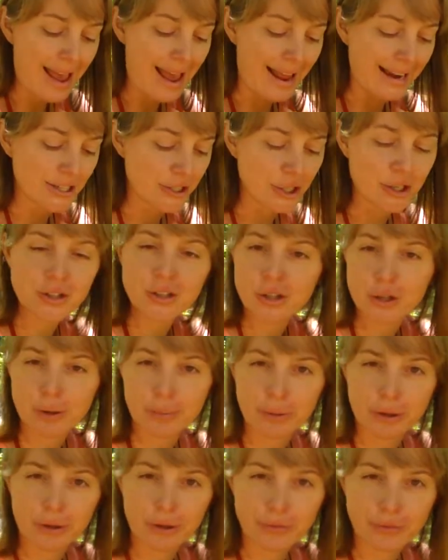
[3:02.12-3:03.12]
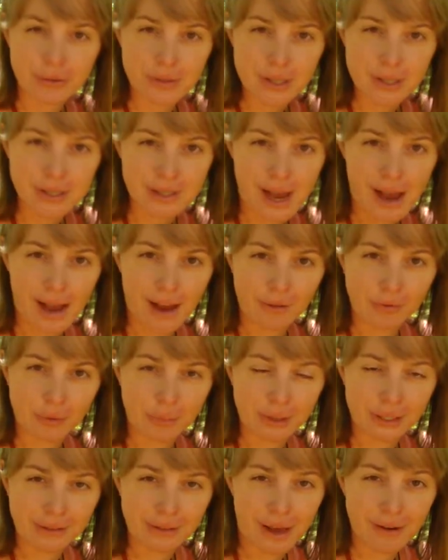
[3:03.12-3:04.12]
and just your beautiful design will
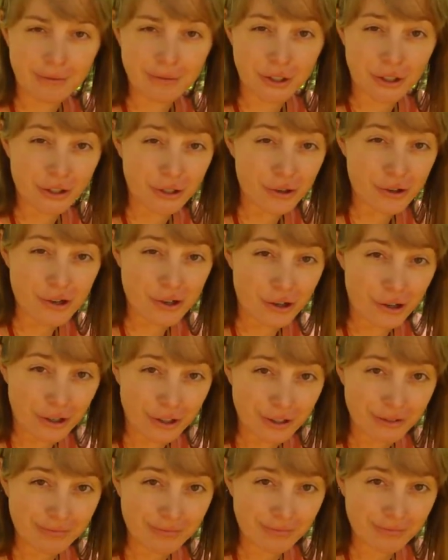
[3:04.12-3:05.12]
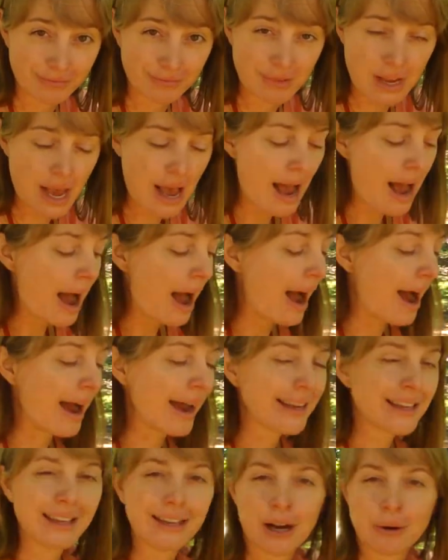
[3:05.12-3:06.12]
be left on your shirt.
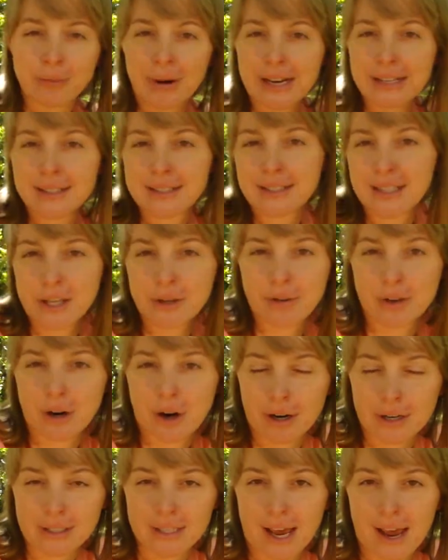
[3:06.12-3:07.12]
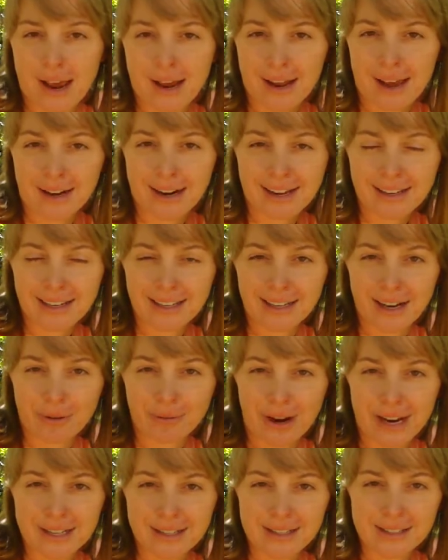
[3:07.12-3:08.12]
I cannot wait to see you at Art Day, and I cannot
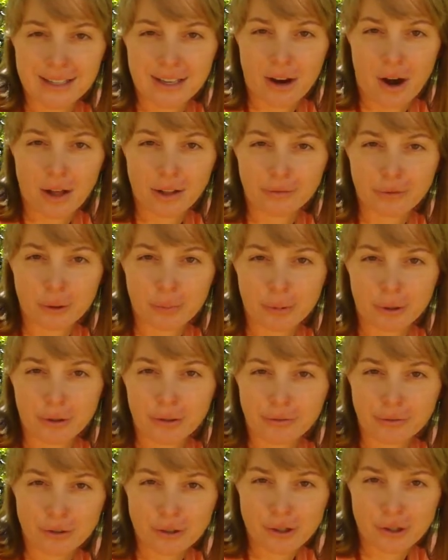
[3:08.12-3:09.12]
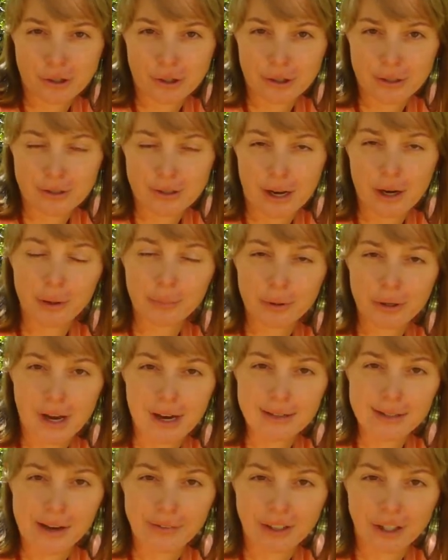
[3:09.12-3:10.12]
wait to see all of your beautiful shirts. I hope you
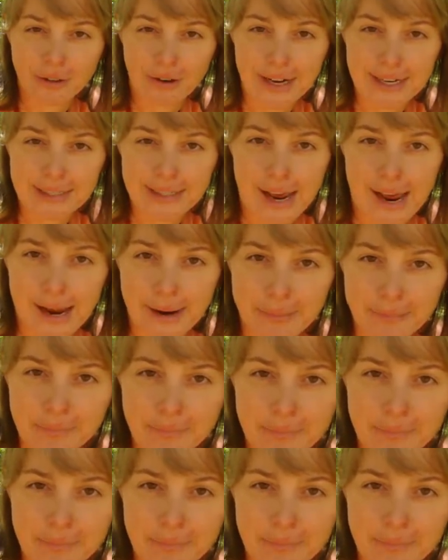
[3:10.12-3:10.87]
guys have a great day.